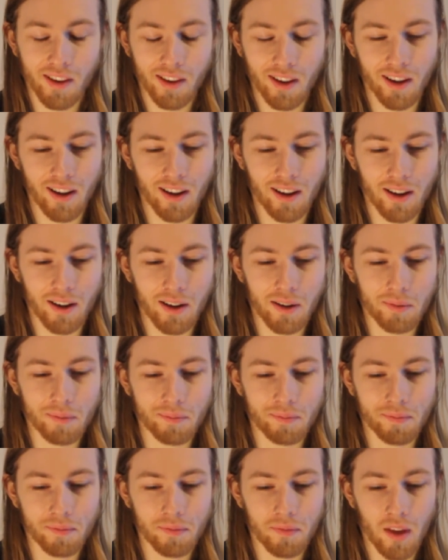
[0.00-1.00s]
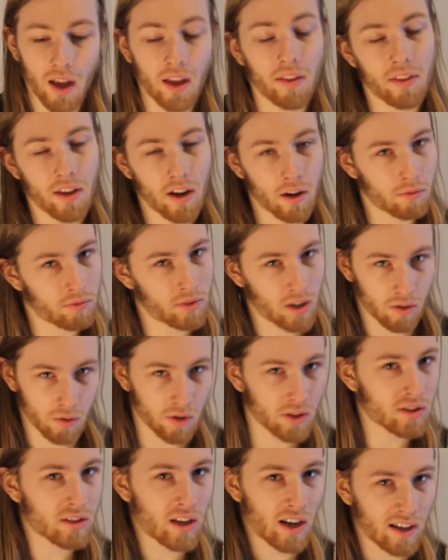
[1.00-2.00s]
And there
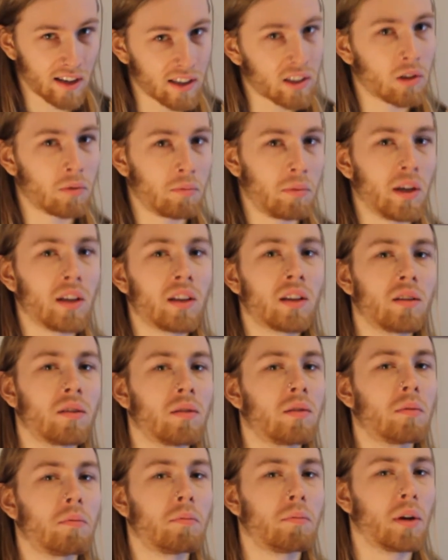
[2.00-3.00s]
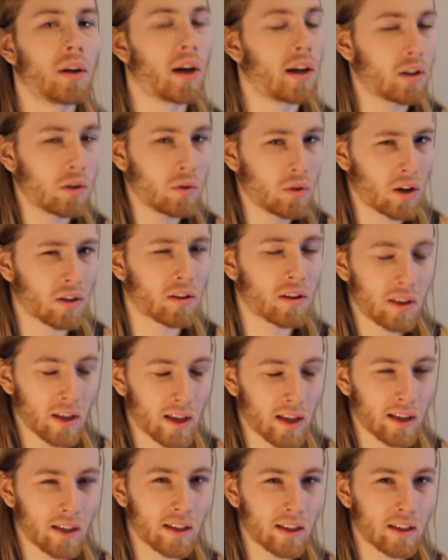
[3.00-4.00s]
is a little bit, but I do not
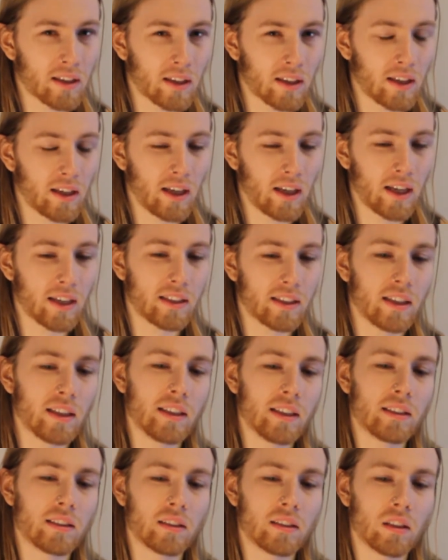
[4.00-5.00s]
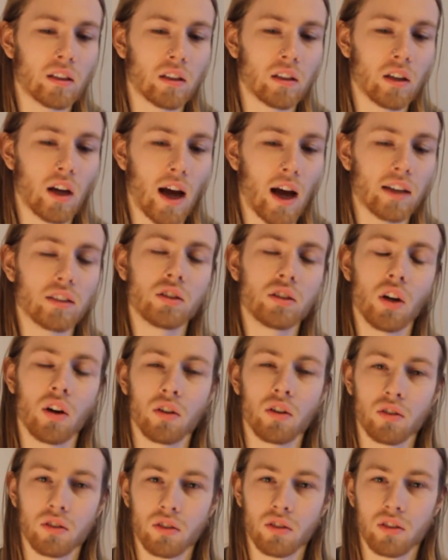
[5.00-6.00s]
think it has
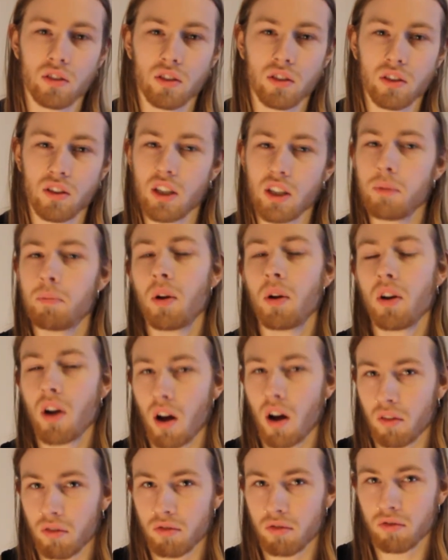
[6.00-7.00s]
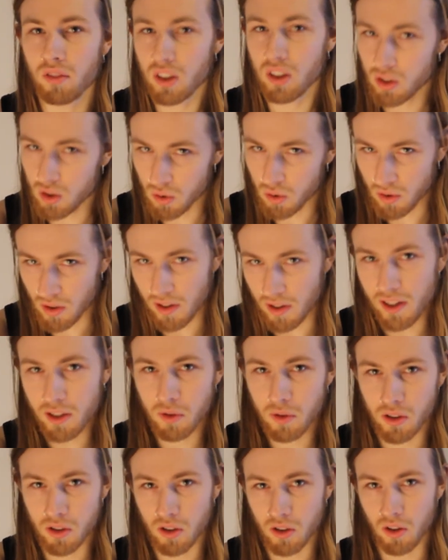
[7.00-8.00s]
gone deep enough into the
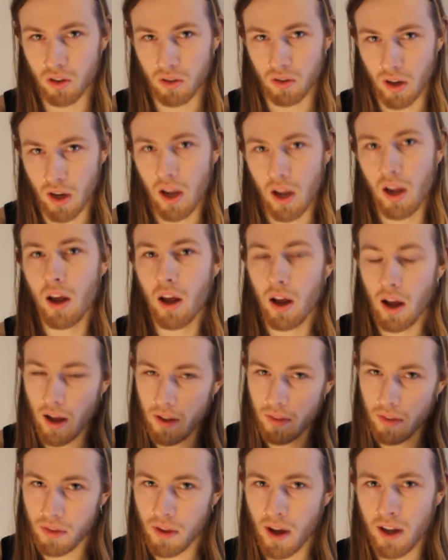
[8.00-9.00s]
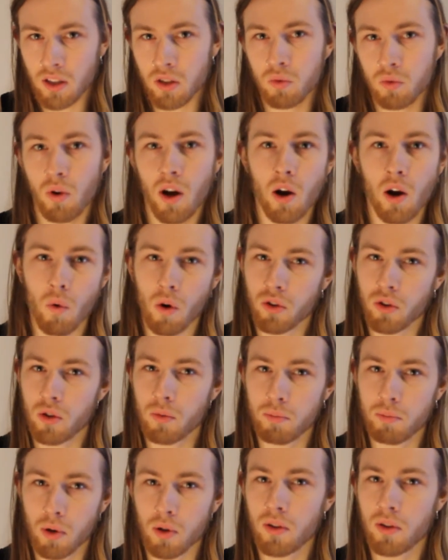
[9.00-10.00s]
literature. And that's why I want to
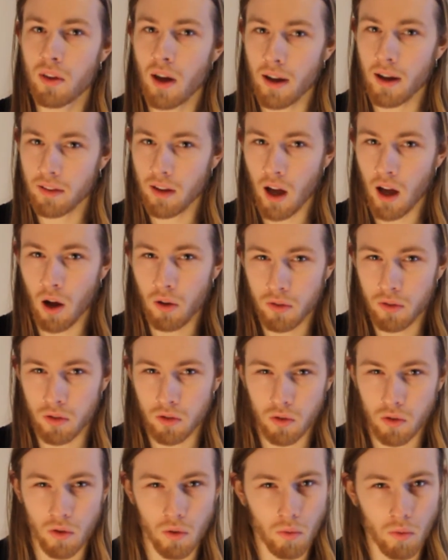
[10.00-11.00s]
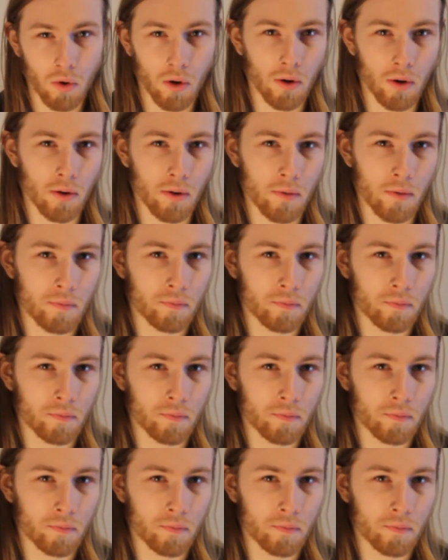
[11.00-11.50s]
put that out into the world.